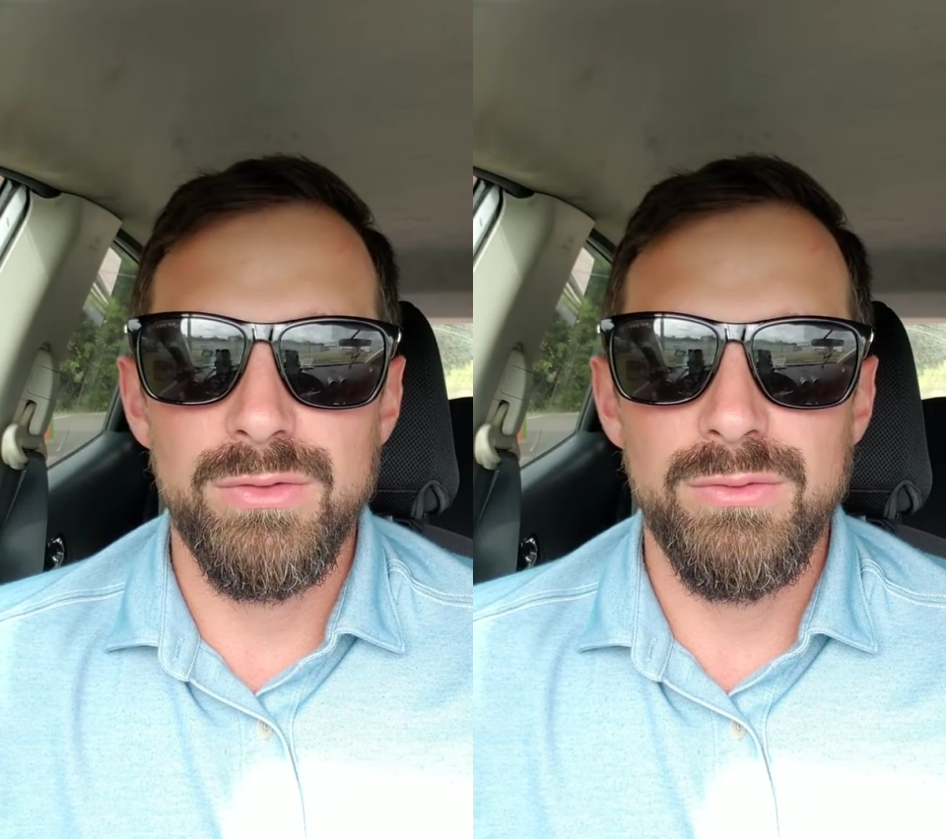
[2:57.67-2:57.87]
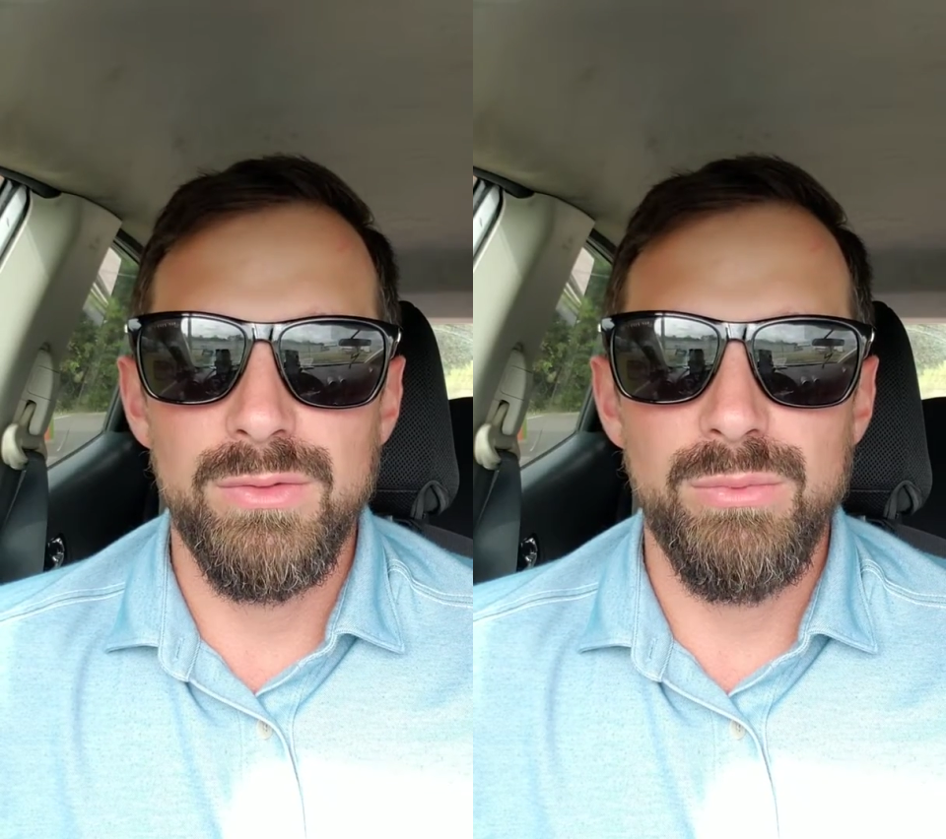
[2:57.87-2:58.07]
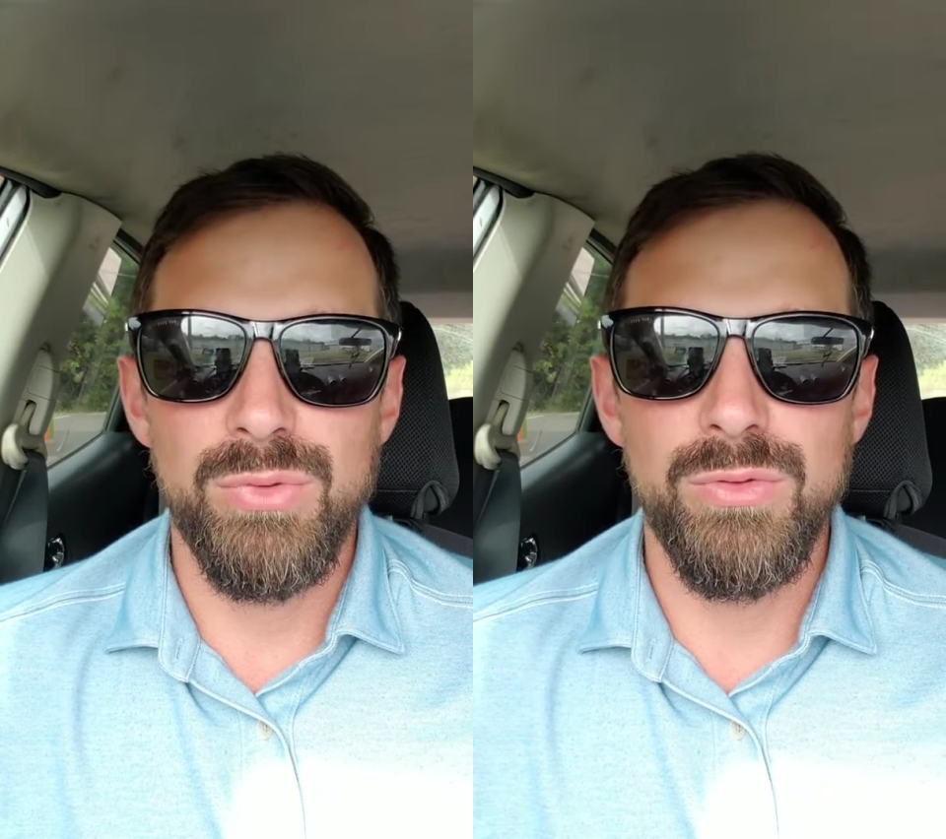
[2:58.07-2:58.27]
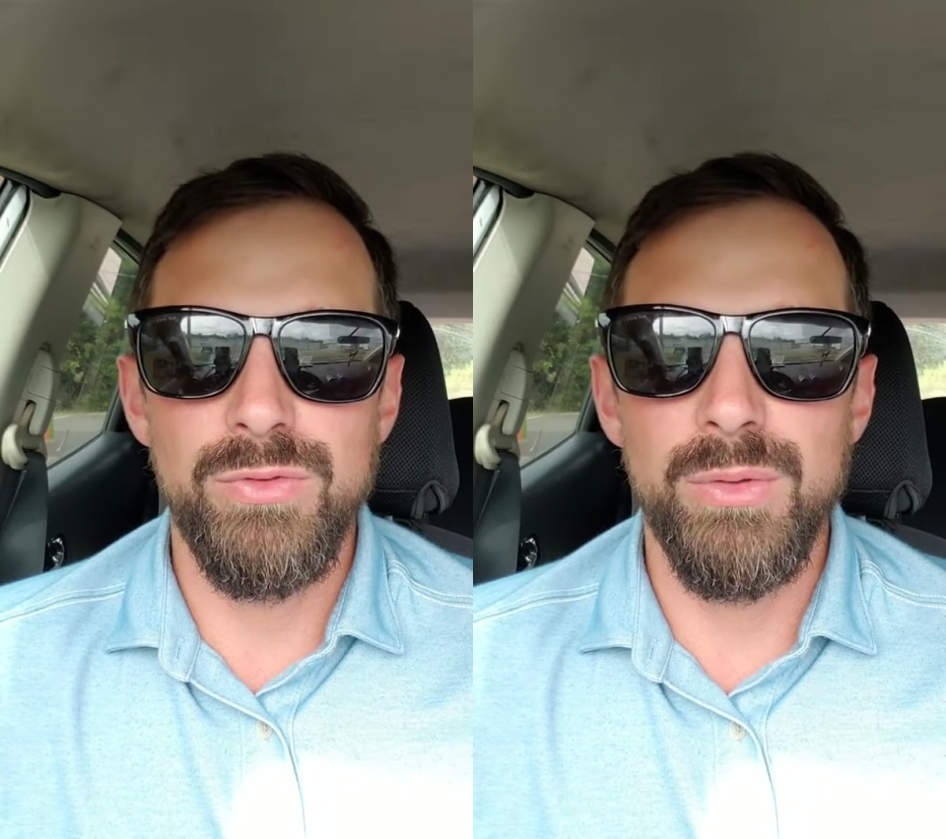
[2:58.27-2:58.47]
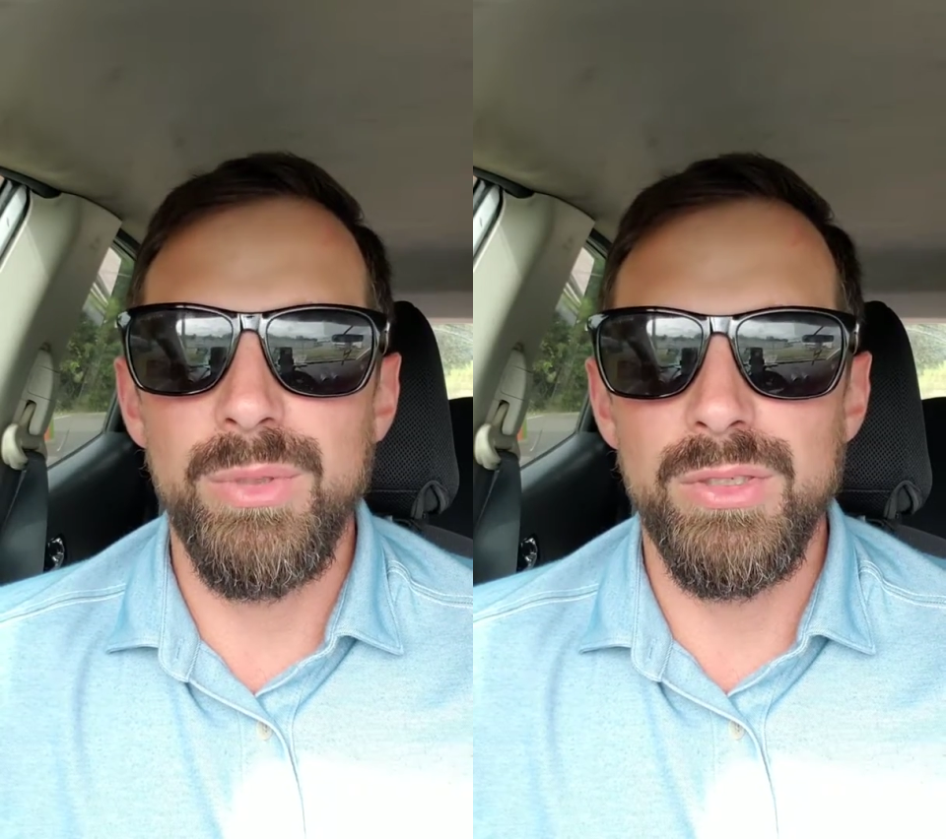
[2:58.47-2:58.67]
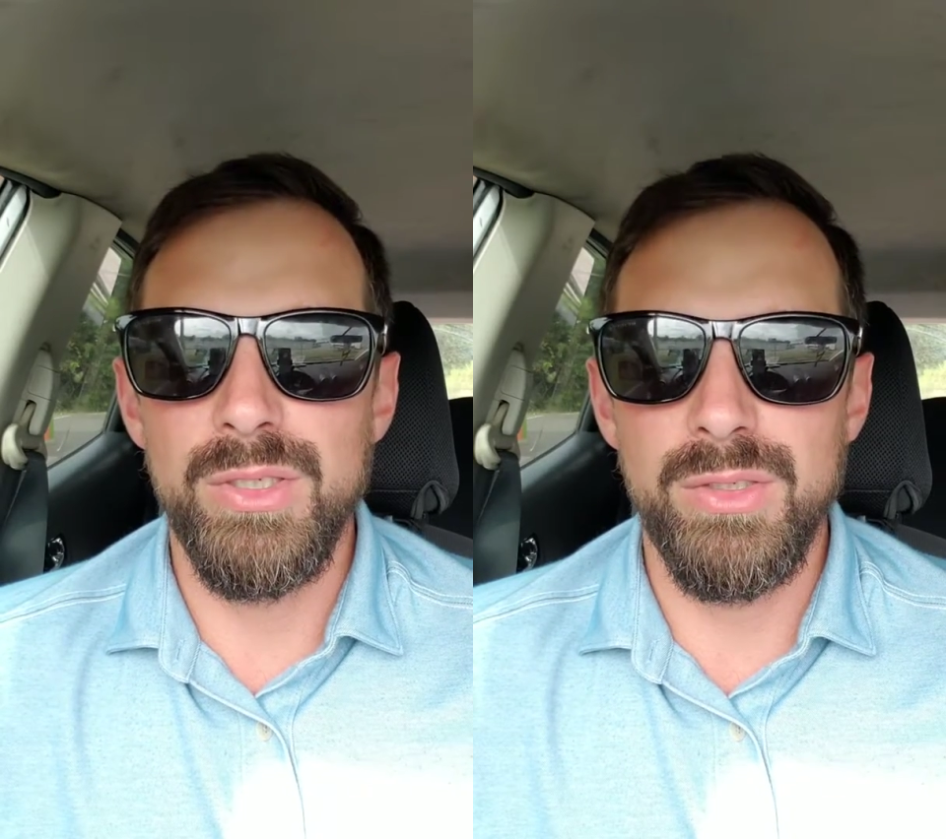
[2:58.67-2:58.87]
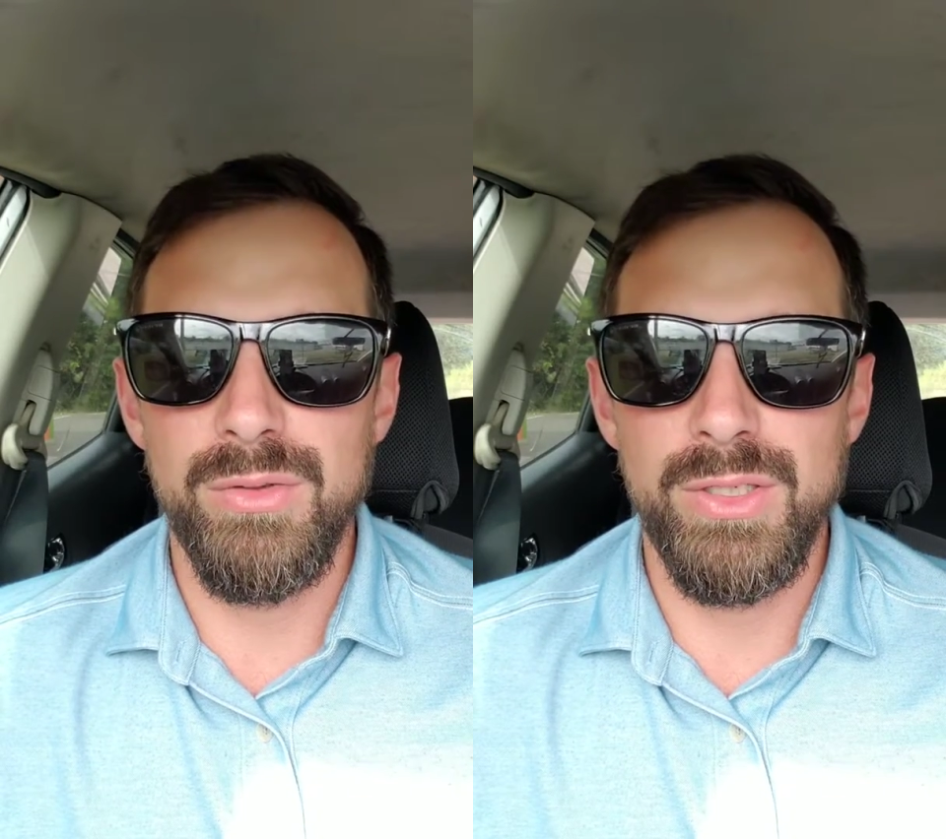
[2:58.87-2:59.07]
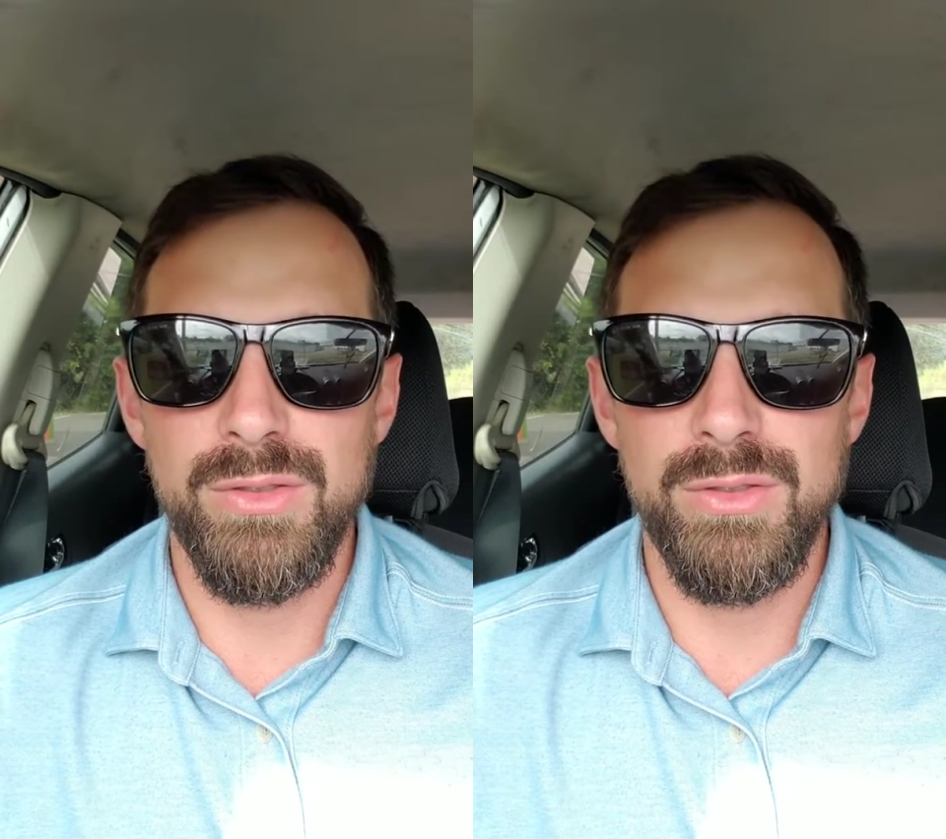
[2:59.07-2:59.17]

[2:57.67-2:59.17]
improve your ability to create